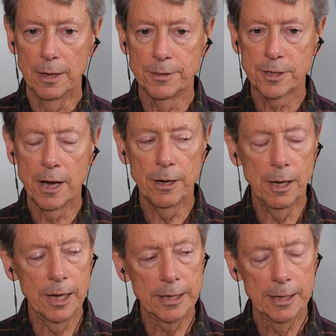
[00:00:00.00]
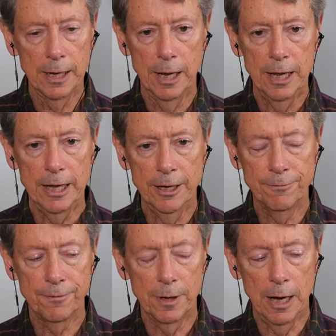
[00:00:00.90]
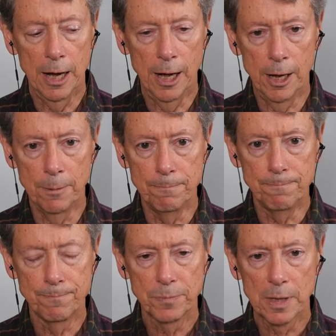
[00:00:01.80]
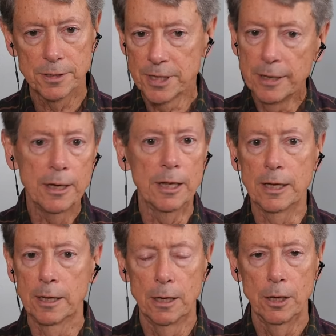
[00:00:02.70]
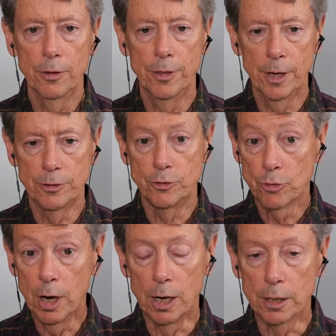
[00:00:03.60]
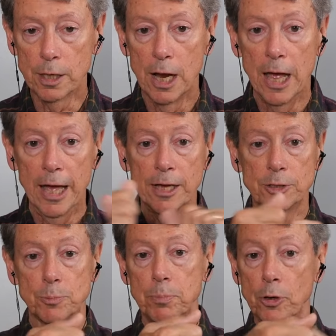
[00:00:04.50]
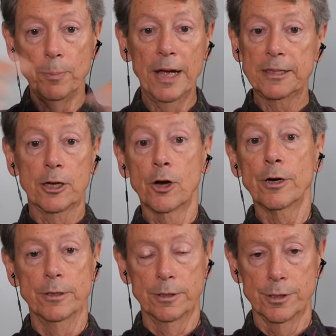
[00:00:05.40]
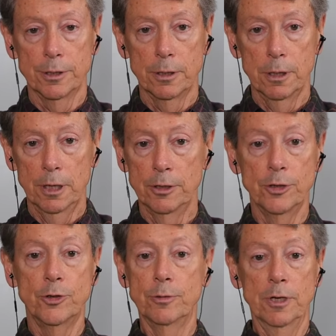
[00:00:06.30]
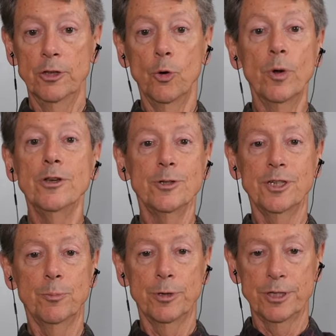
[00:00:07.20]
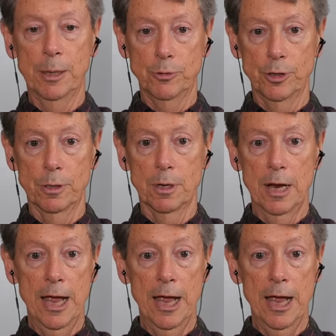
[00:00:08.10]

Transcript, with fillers: It's kind of like if um, suddenly the drug has pulled back the curtains in the in the windows of perception